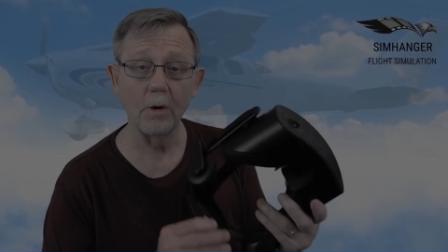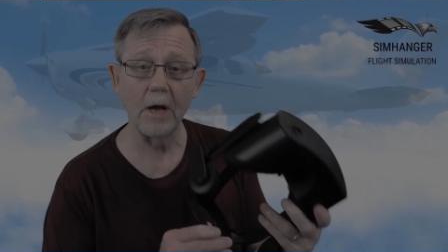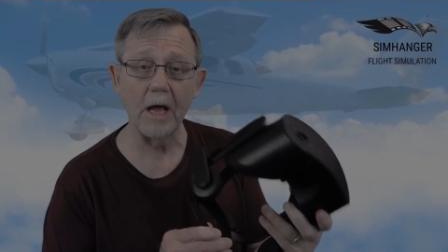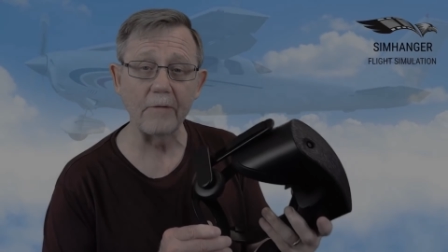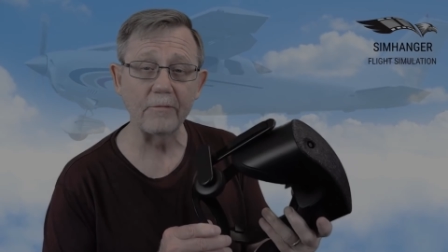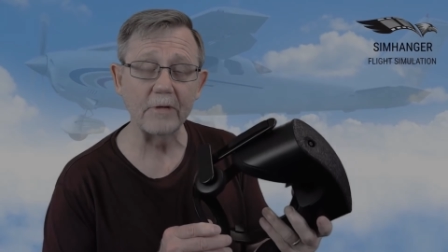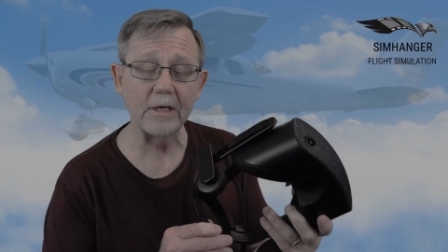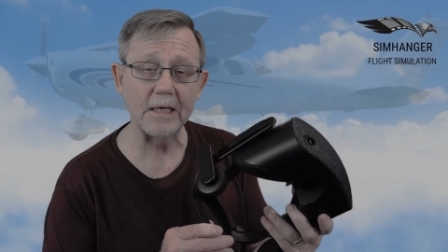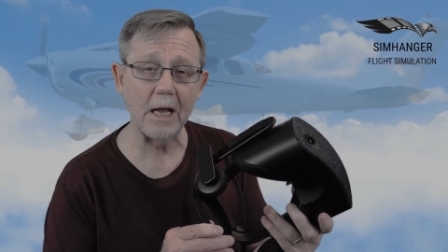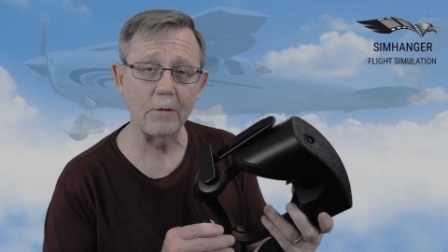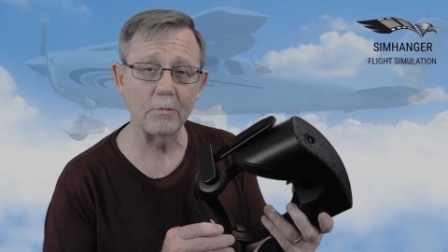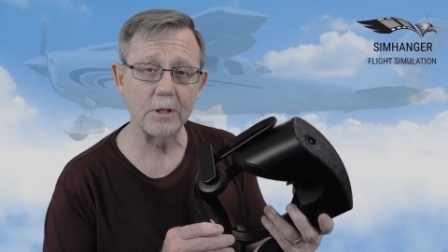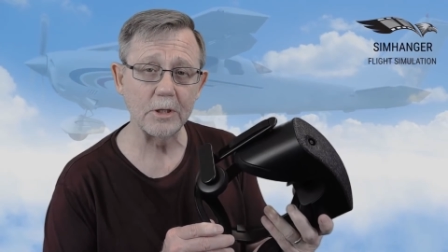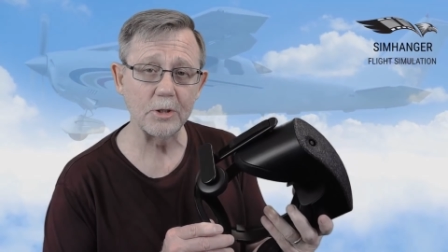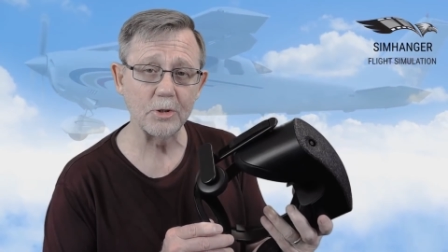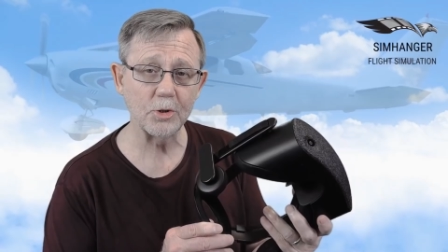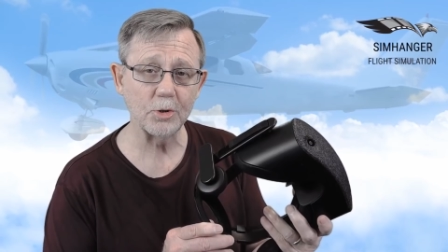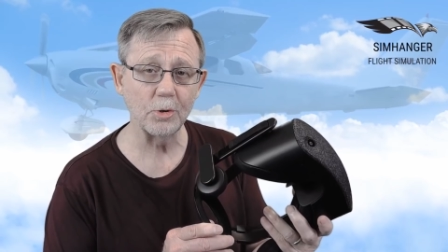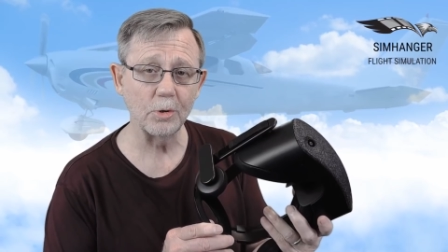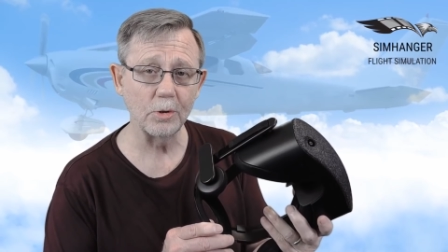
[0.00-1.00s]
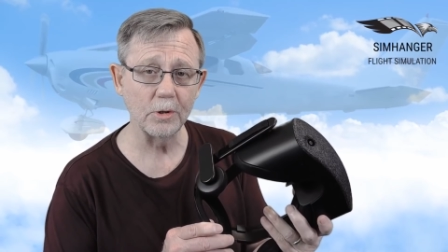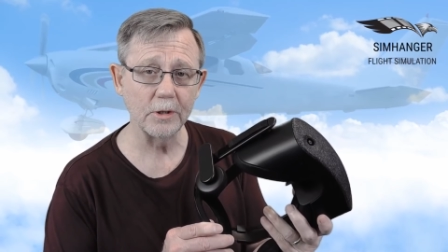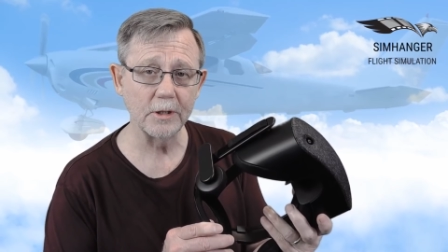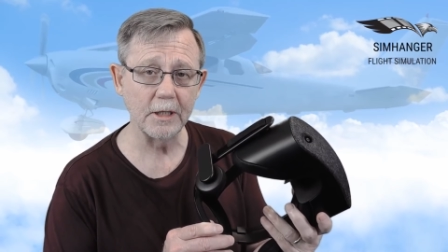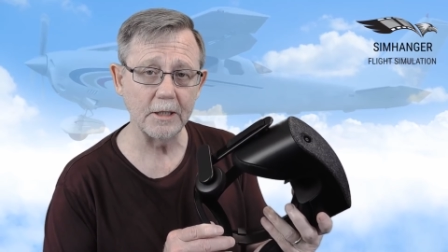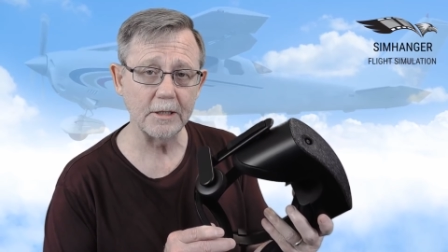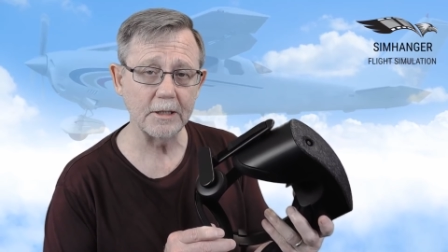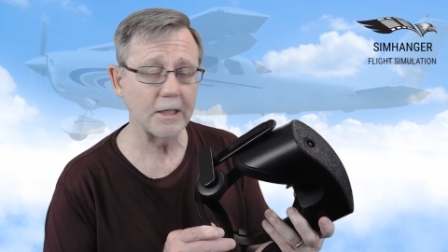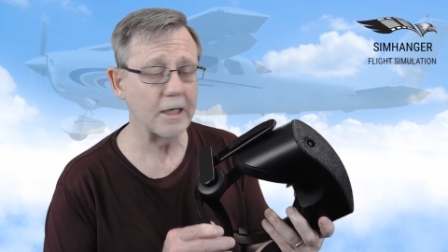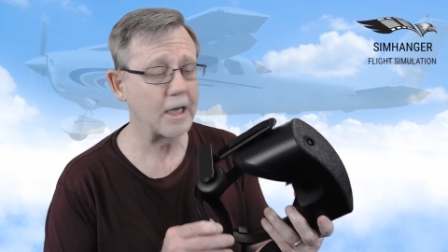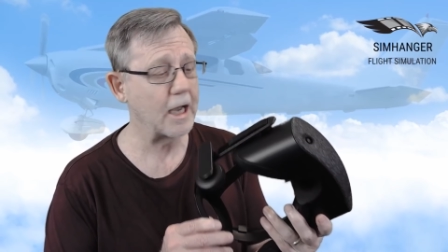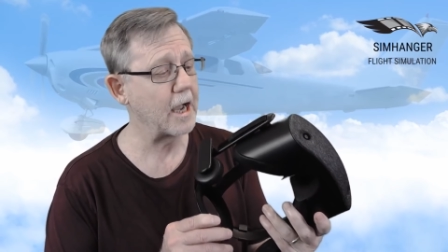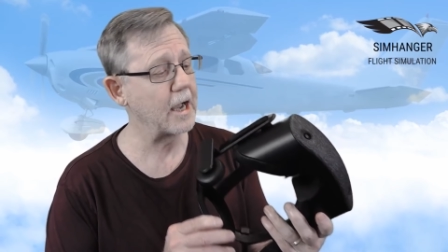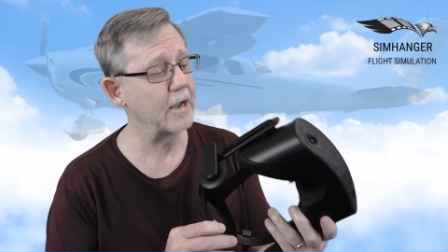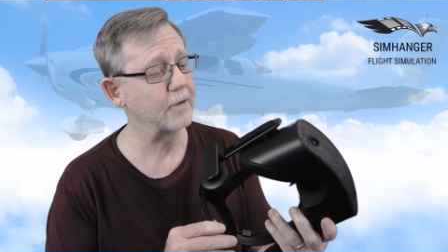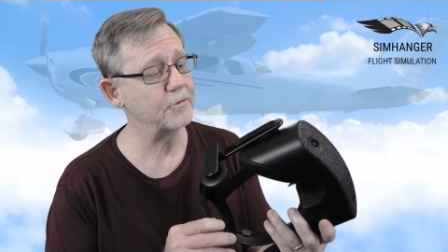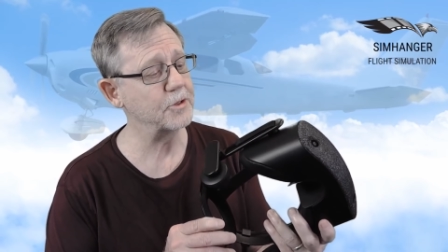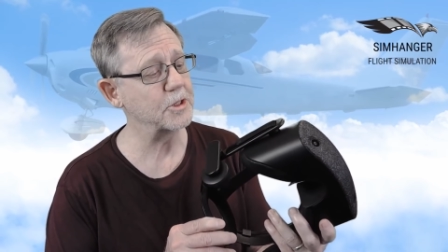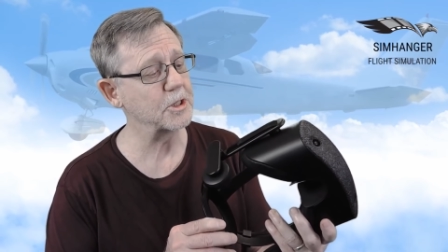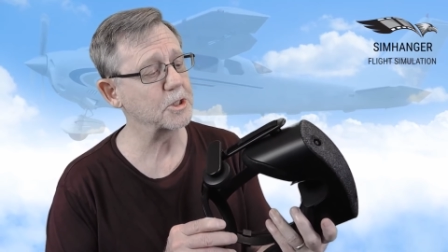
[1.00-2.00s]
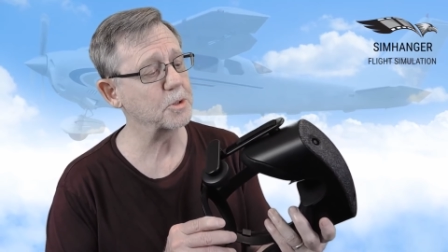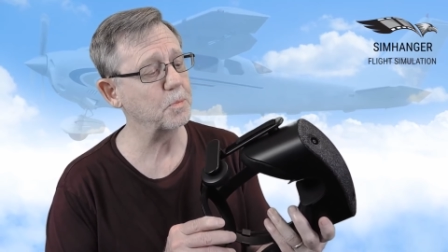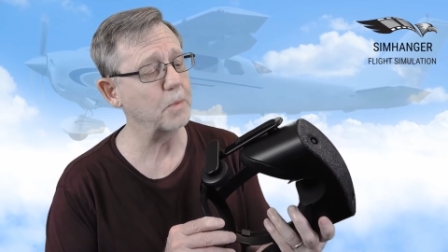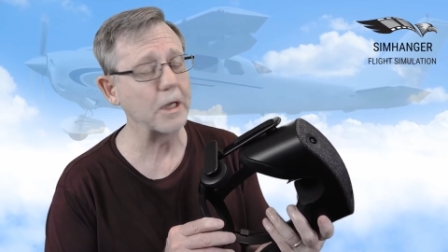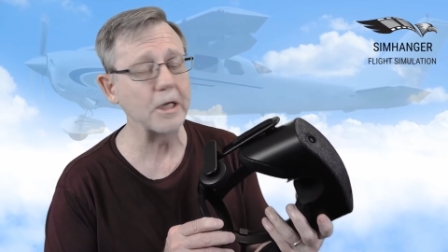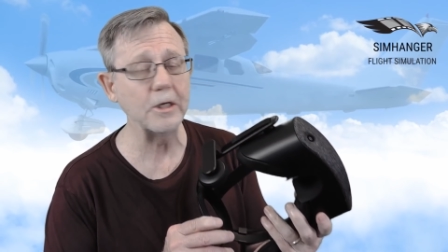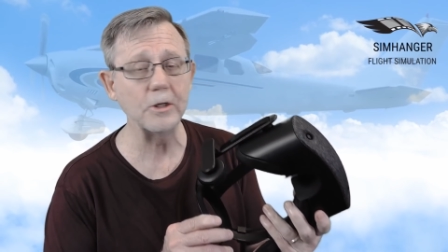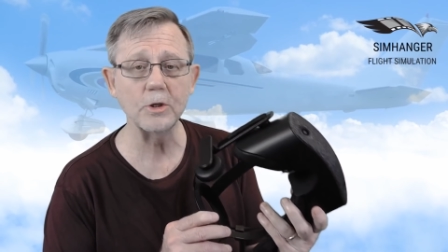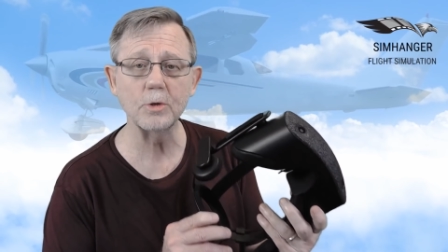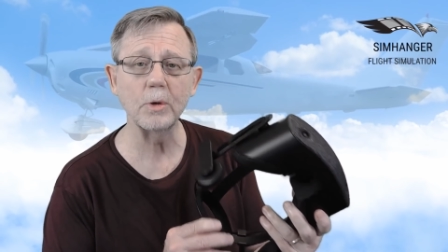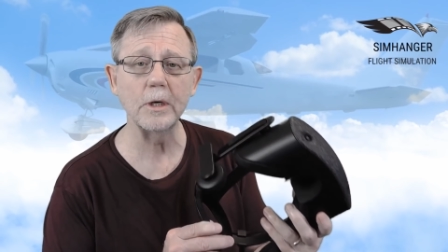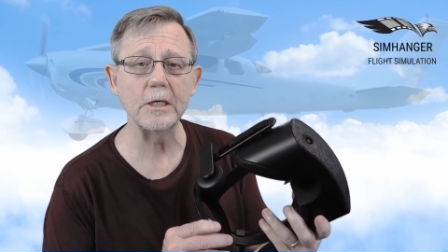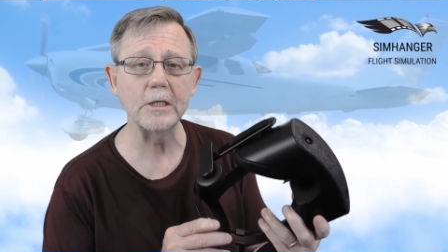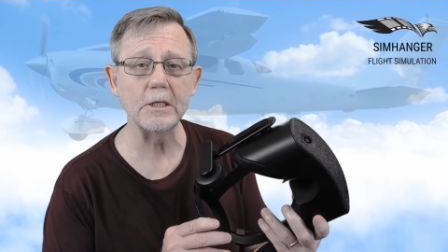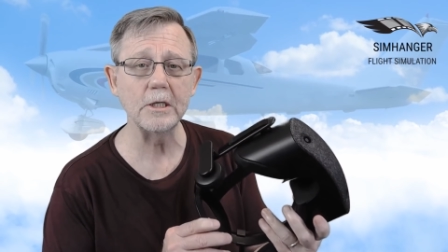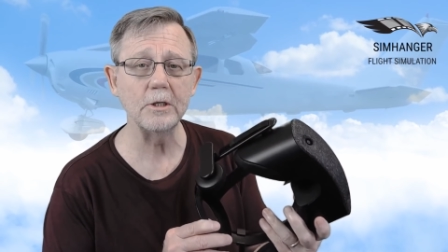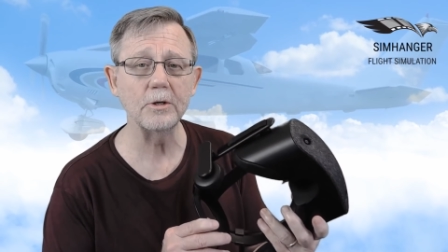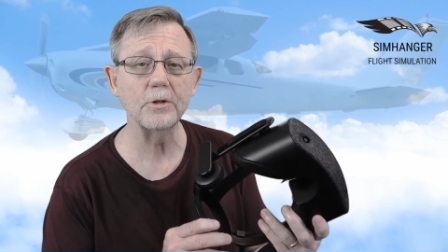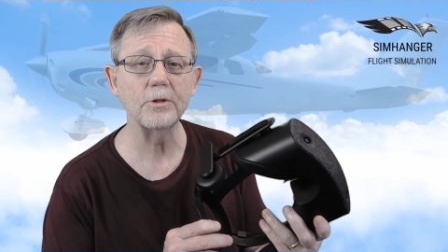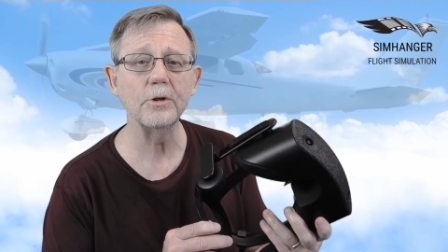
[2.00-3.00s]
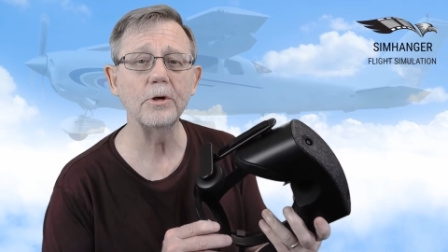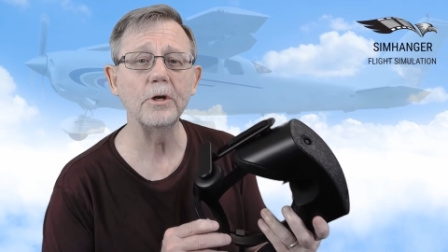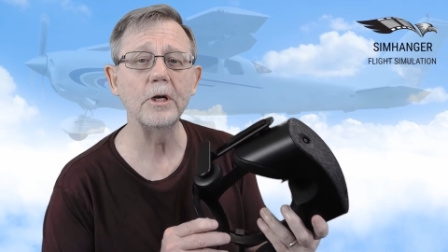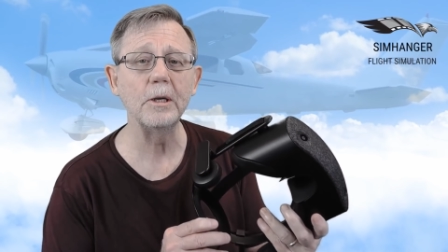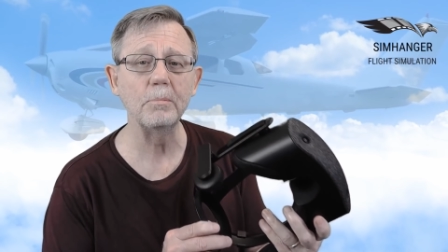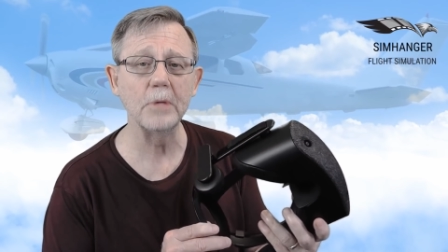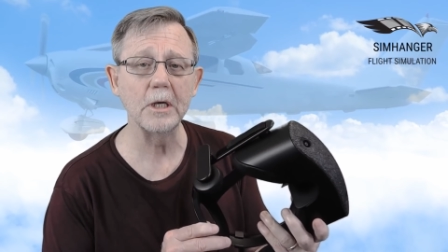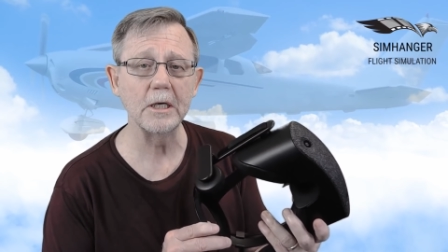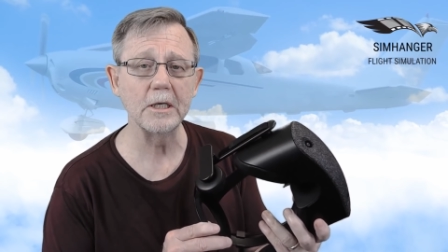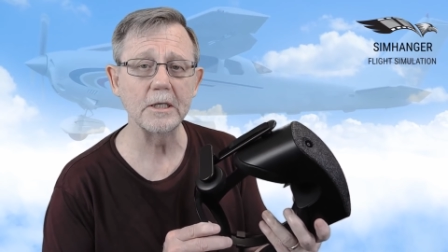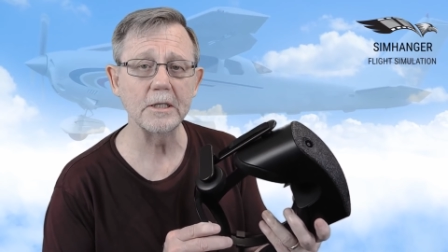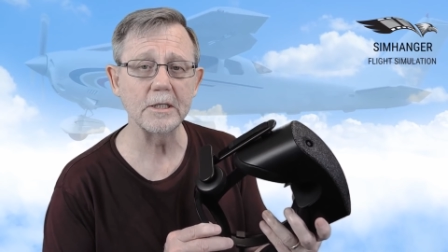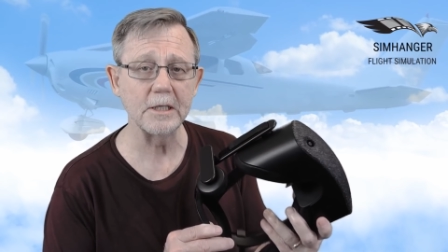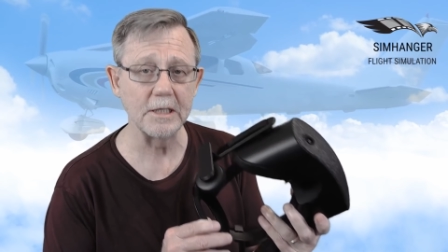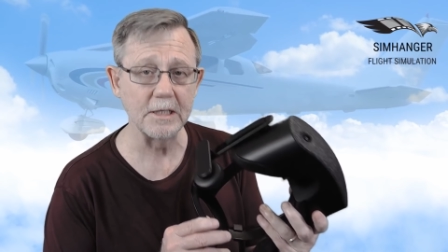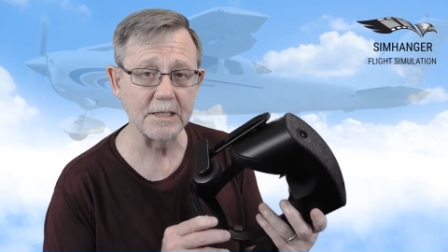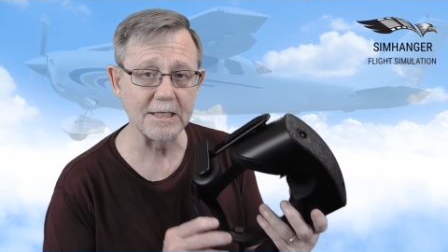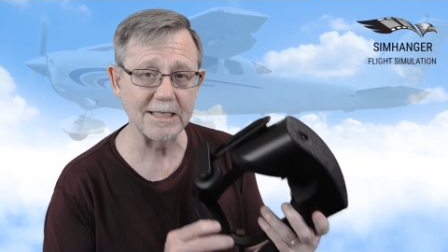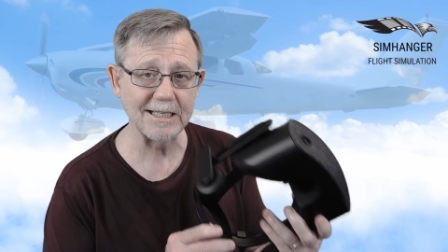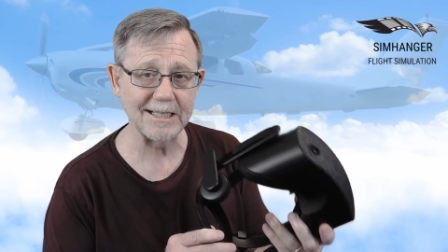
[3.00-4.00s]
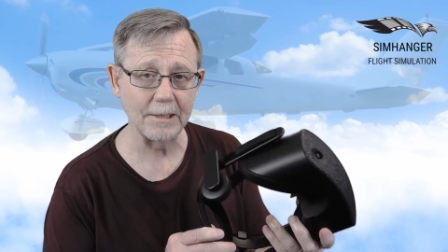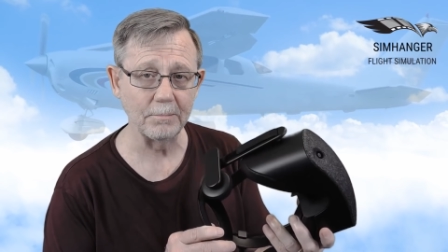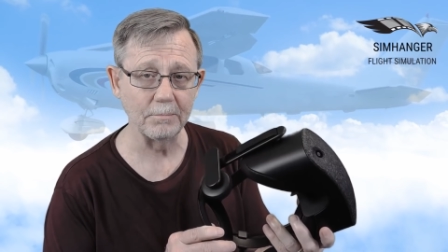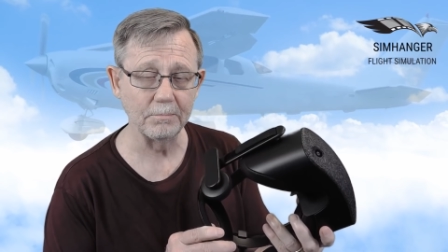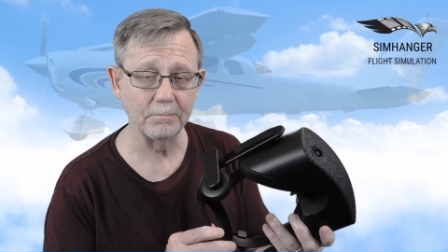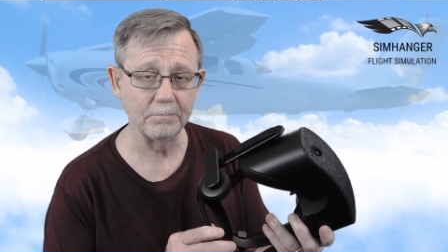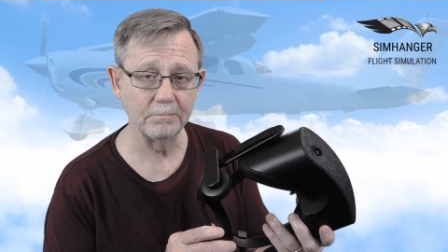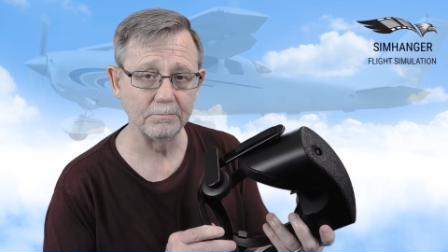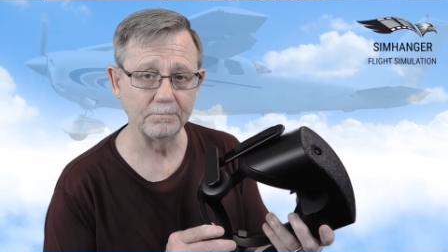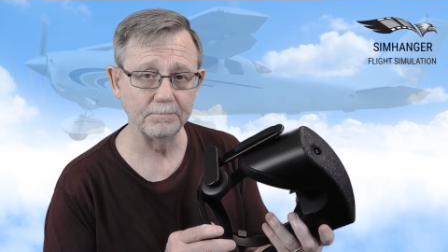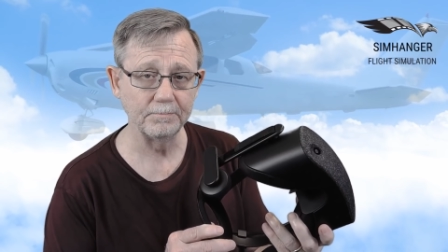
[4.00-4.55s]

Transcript: having now installed it, I've just spent 20 to 30 minutes in Sim.